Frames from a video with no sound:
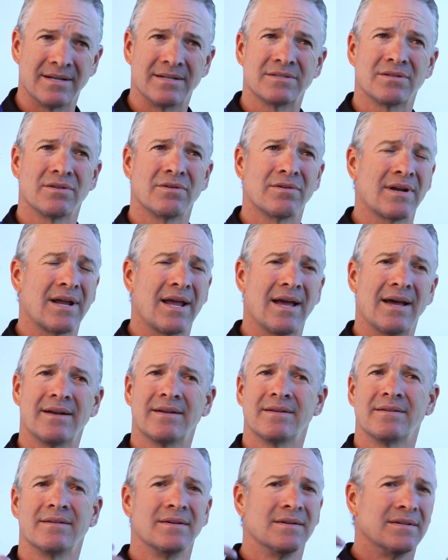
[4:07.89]
It's learning how
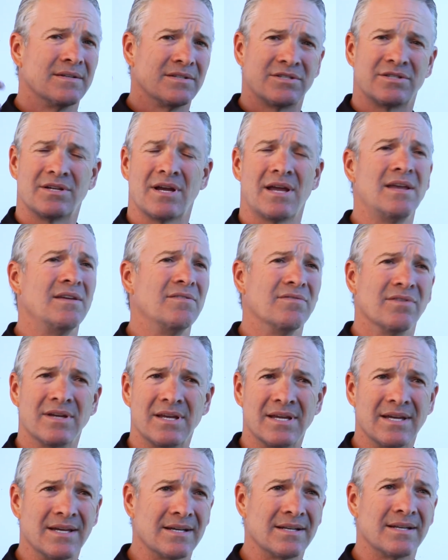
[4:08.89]
to shave
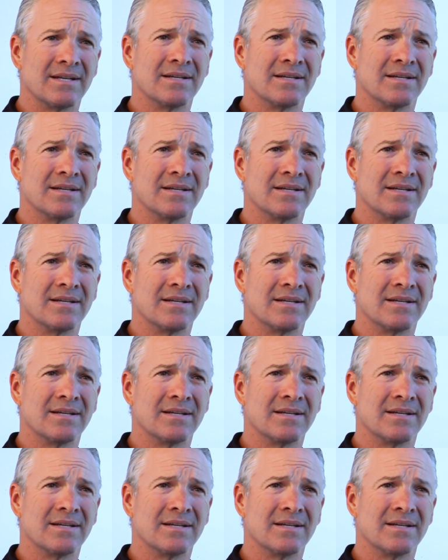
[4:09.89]
again.